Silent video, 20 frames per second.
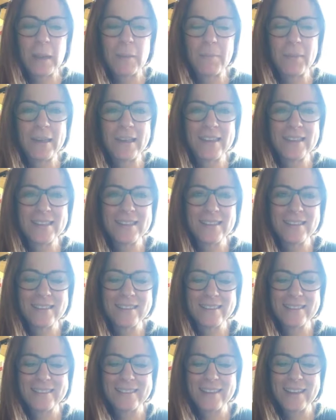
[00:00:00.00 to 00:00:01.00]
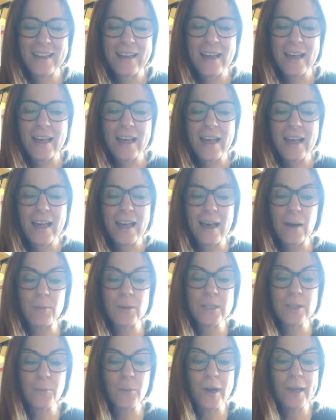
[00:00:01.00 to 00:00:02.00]
Bees. I
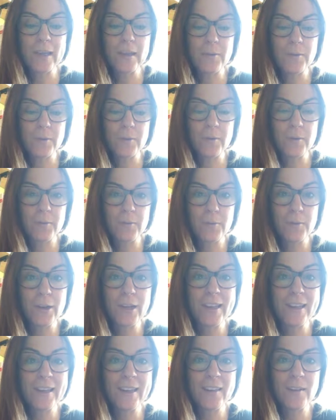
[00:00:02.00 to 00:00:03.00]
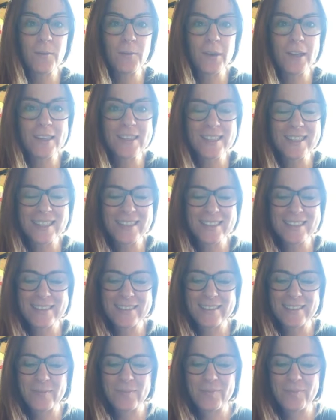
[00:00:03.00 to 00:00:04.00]
was awake for three
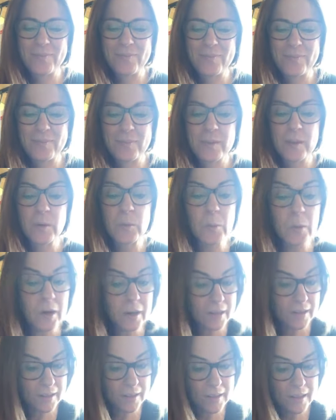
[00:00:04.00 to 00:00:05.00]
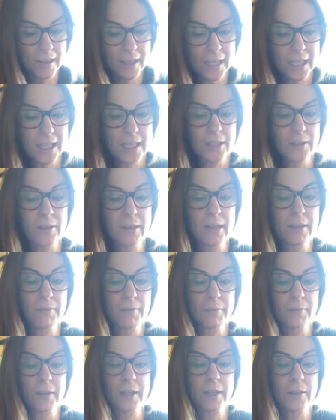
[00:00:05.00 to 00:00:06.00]
reasons. One, you
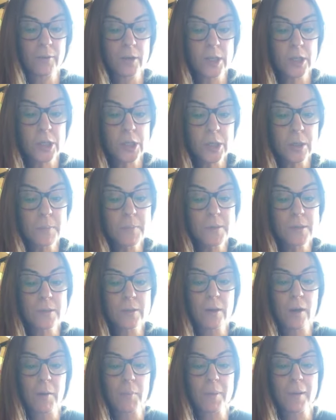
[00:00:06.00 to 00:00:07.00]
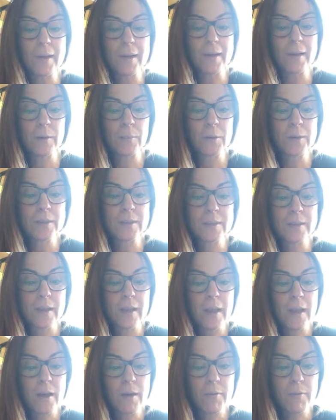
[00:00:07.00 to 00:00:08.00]
live near a tube stop and it was
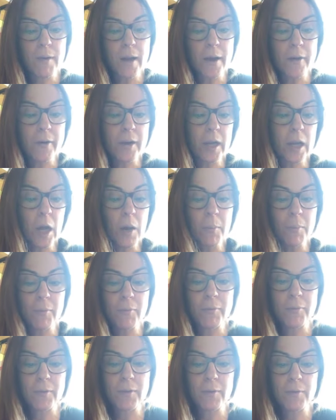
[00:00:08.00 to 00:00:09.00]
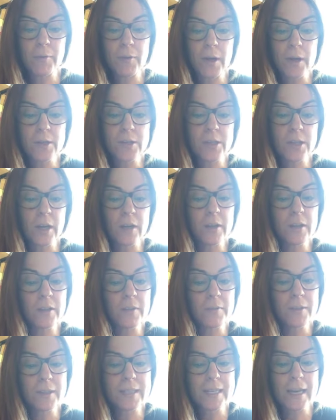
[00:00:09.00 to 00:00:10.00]
firing up for the first journey
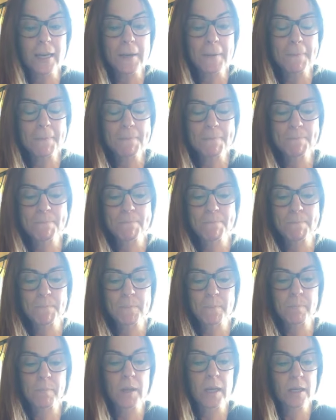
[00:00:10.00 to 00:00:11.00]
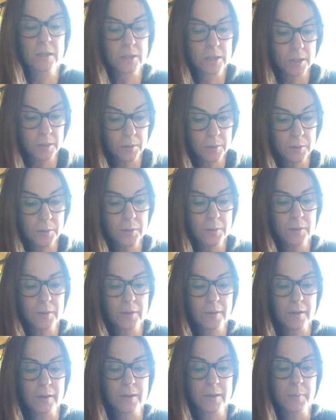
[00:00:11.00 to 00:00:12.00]
of the day. Two,
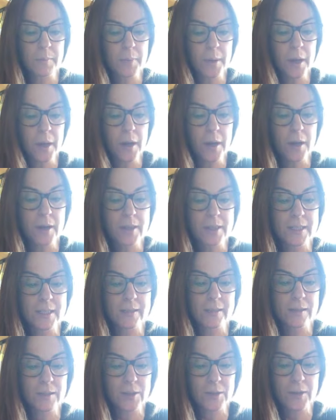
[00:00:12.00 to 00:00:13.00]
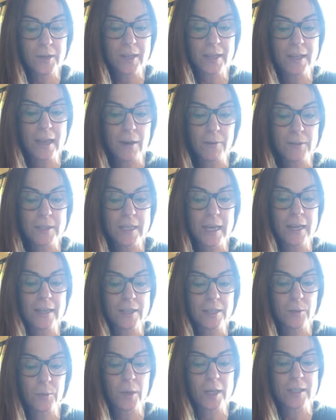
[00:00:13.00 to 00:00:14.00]
there's a bird in the tree
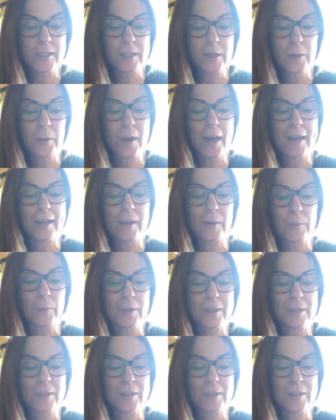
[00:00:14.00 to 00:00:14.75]
outside your window and it